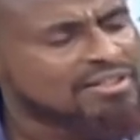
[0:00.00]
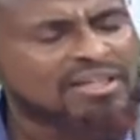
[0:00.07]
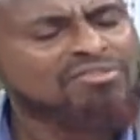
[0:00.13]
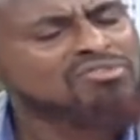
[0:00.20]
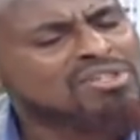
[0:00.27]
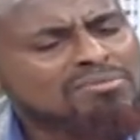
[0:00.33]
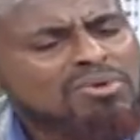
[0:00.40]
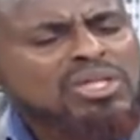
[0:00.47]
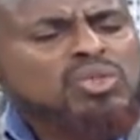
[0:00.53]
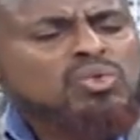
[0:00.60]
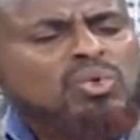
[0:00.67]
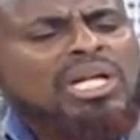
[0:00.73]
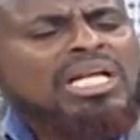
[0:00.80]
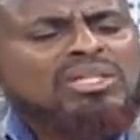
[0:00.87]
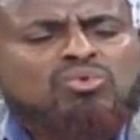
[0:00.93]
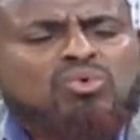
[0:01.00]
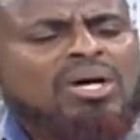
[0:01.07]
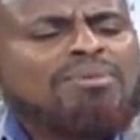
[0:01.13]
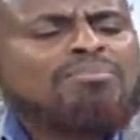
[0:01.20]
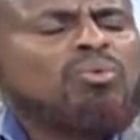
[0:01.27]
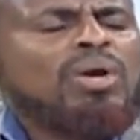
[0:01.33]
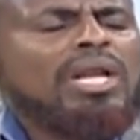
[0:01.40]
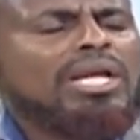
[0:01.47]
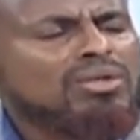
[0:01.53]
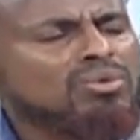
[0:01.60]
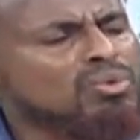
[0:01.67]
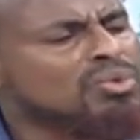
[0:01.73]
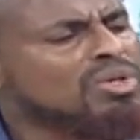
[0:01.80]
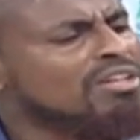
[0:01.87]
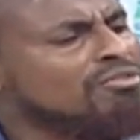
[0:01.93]
If somebody is willing to come, well and
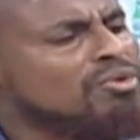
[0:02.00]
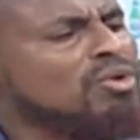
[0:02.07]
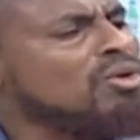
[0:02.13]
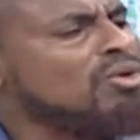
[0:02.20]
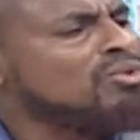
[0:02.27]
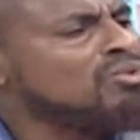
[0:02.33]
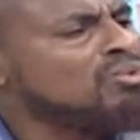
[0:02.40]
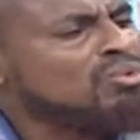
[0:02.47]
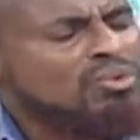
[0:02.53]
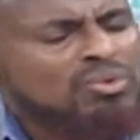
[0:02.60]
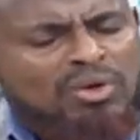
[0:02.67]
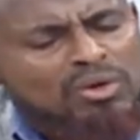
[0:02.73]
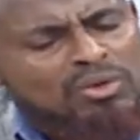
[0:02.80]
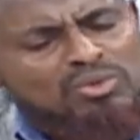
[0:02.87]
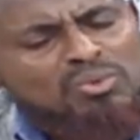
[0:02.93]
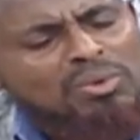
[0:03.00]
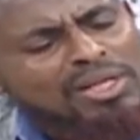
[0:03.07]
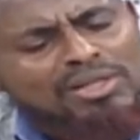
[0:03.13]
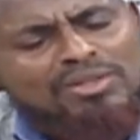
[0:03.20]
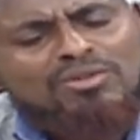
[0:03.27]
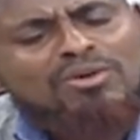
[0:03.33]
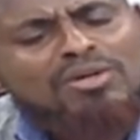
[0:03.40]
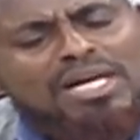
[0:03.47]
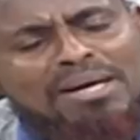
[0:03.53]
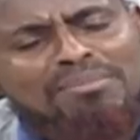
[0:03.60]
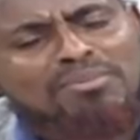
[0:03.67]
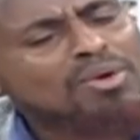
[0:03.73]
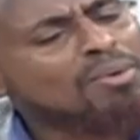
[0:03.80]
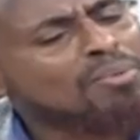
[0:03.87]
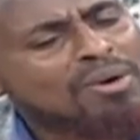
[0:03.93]
good. If you are not willing, don't
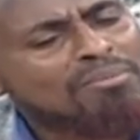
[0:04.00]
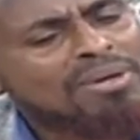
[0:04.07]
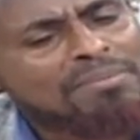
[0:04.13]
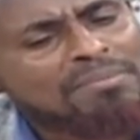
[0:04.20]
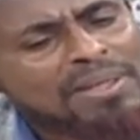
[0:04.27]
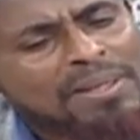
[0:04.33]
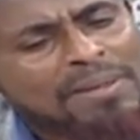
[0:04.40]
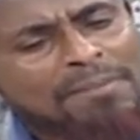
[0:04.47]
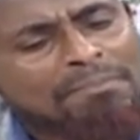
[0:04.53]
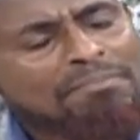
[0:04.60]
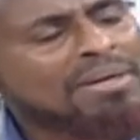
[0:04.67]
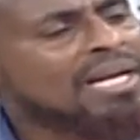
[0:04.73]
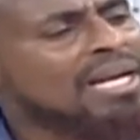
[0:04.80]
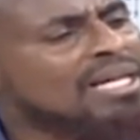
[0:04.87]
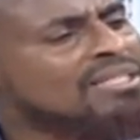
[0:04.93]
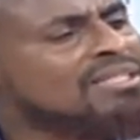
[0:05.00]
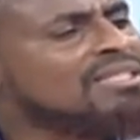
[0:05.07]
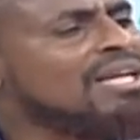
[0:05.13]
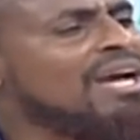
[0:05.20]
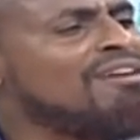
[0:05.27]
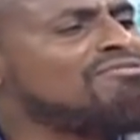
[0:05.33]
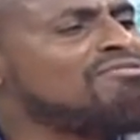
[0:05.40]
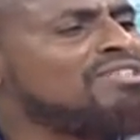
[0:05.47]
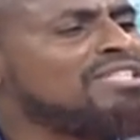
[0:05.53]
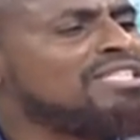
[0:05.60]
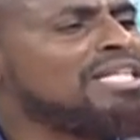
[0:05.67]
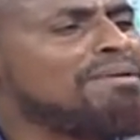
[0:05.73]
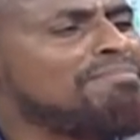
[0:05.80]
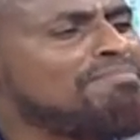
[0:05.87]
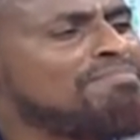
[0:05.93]
come, no problem. But let's have the
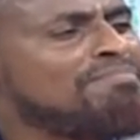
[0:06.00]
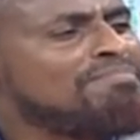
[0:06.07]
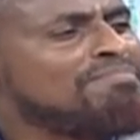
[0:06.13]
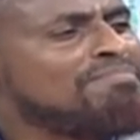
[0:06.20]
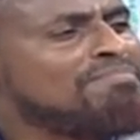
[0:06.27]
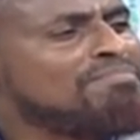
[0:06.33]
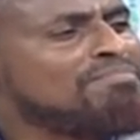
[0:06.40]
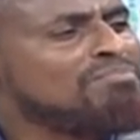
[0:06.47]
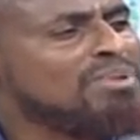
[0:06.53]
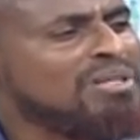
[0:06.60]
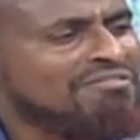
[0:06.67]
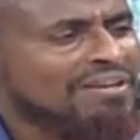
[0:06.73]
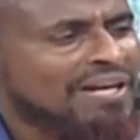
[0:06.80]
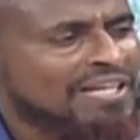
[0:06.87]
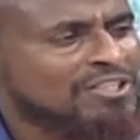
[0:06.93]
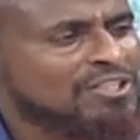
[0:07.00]
same privilege.